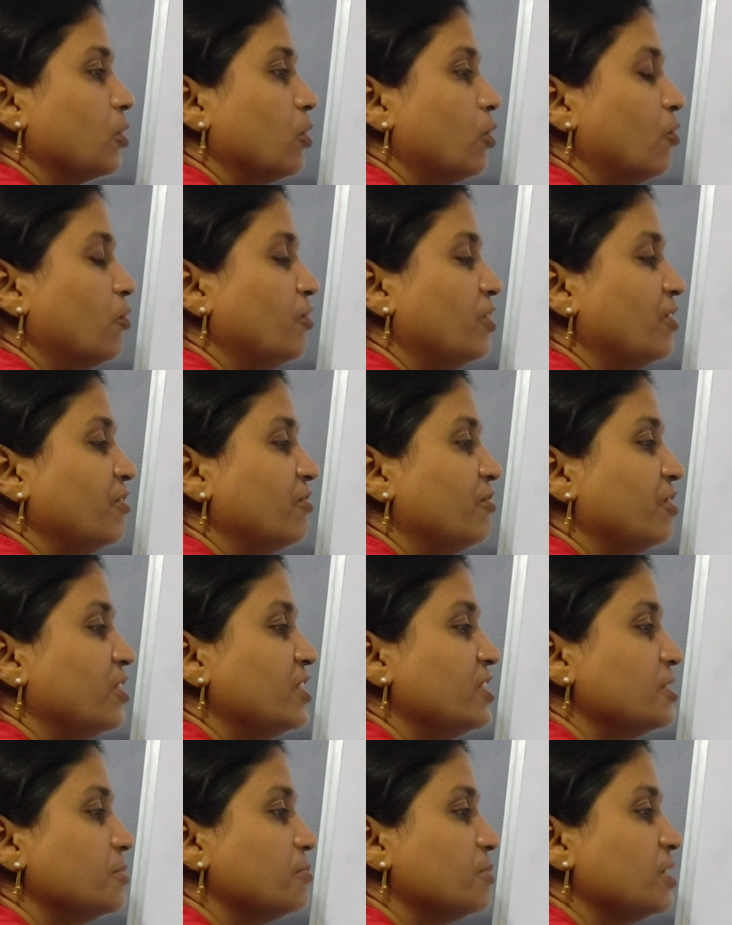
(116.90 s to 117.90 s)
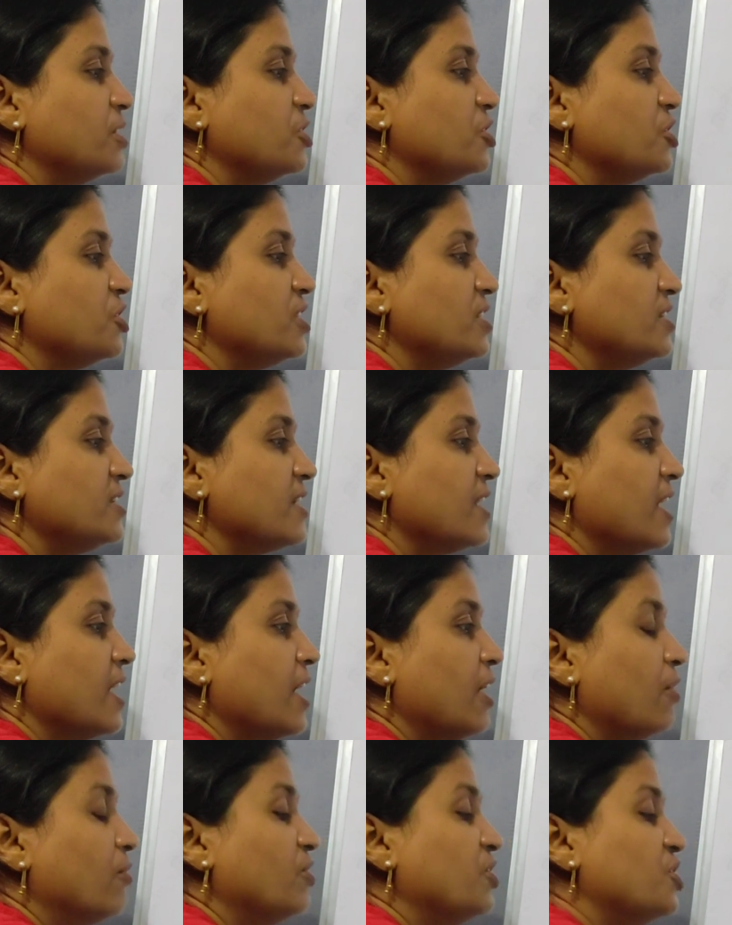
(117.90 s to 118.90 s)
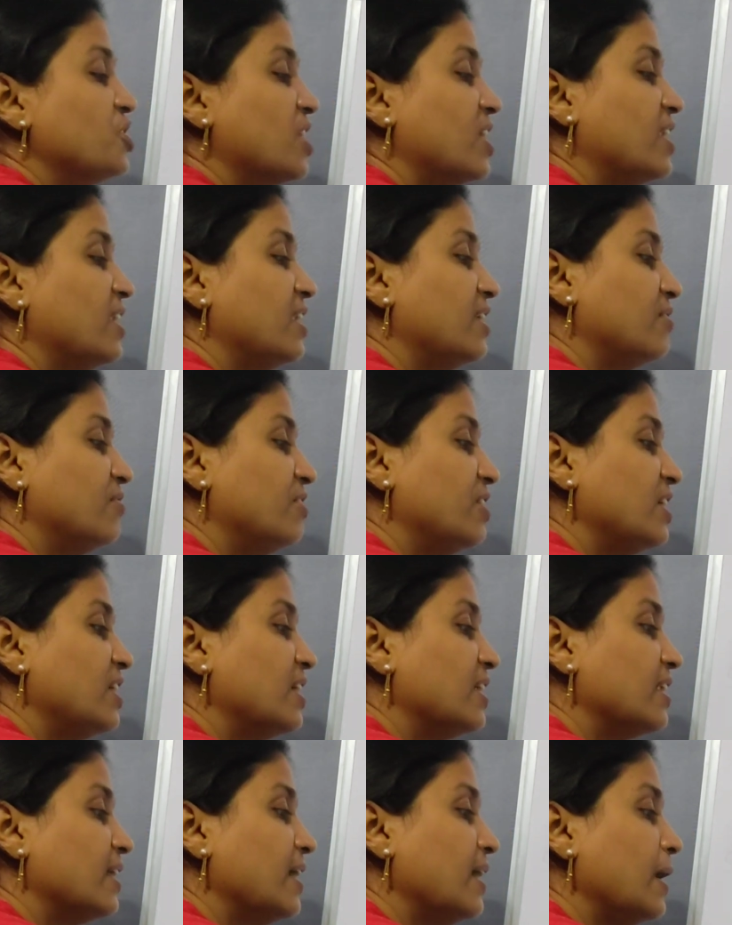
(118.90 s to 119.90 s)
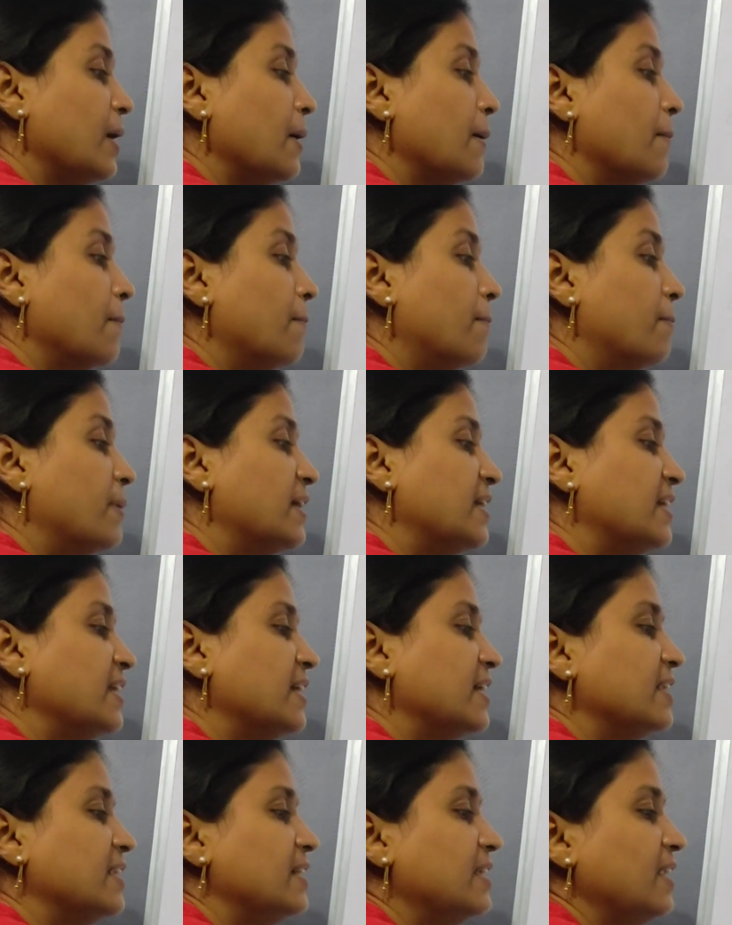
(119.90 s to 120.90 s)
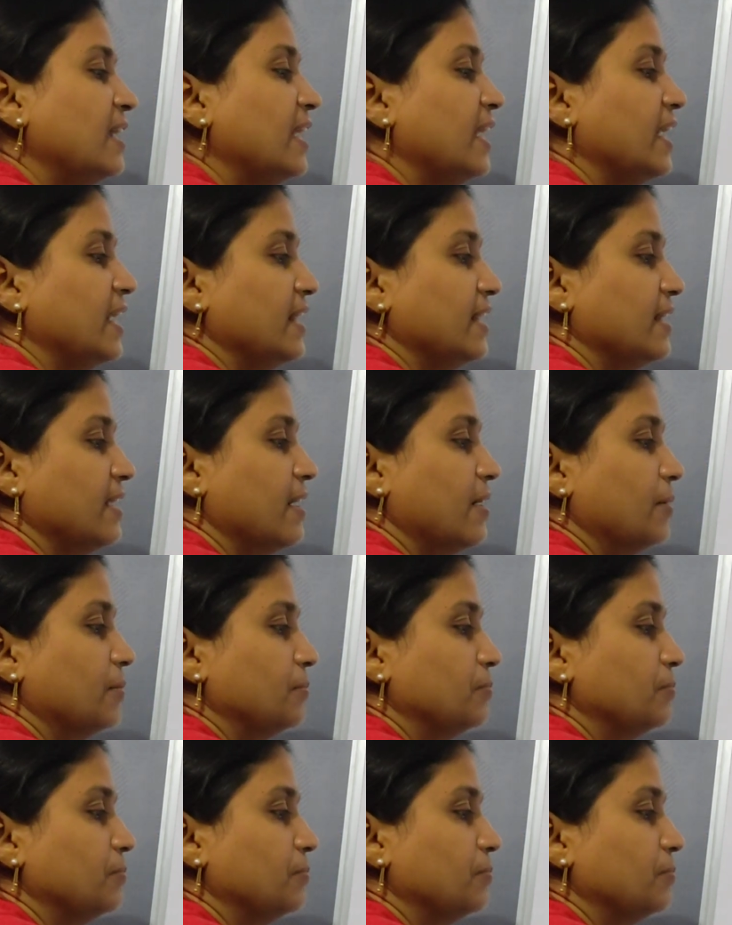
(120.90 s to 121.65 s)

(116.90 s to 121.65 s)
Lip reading: Of different species which are living in a particular area.